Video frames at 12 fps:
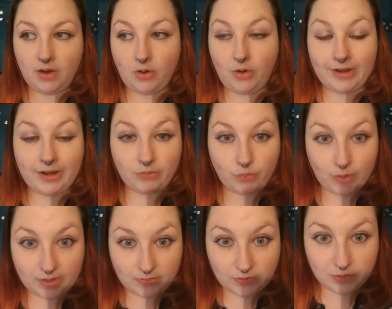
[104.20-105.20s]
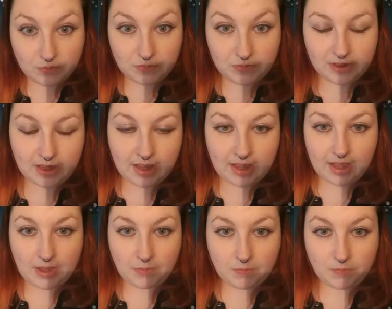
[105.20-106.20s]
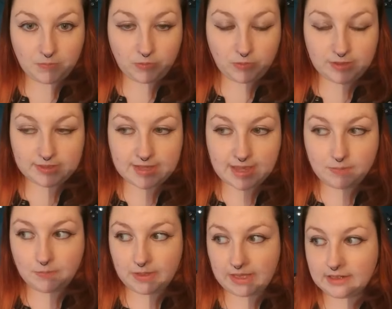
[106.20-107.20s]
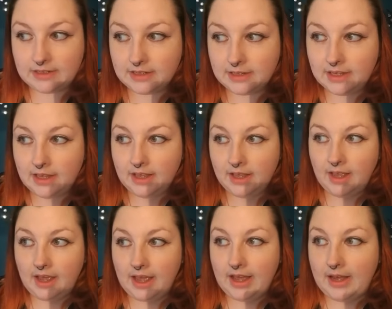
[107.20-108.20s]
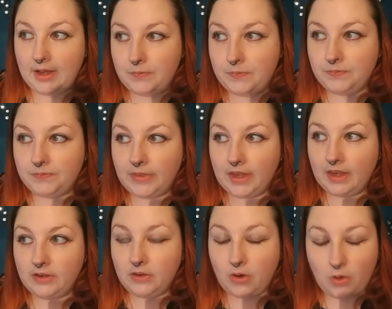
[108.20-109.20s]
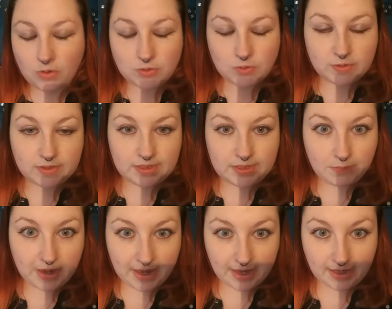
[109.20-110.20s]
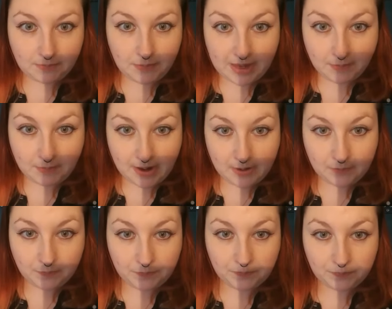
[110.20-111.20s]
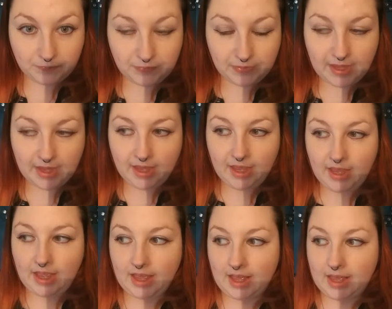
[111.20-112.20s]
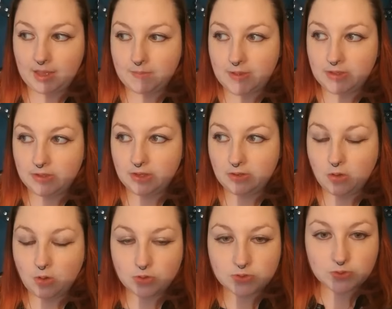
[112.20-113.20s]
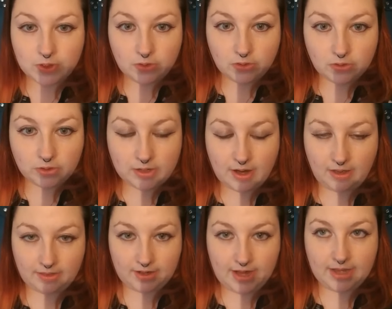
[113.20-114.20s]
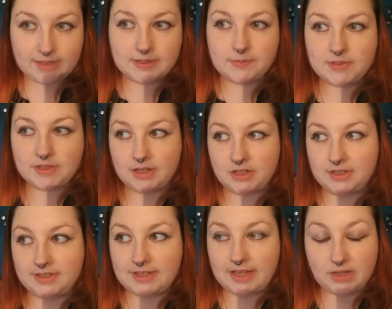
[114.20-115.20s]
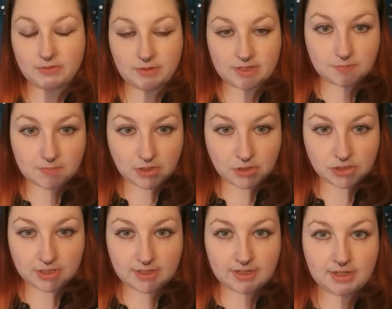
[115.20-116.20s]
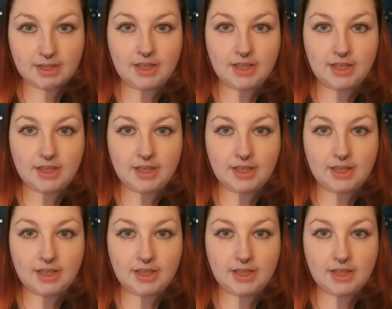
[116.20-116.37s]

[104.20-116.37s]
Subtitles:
or get rid of them for the time being. You're also going to need pen and paper. And you can also include other items such as sage for smudging.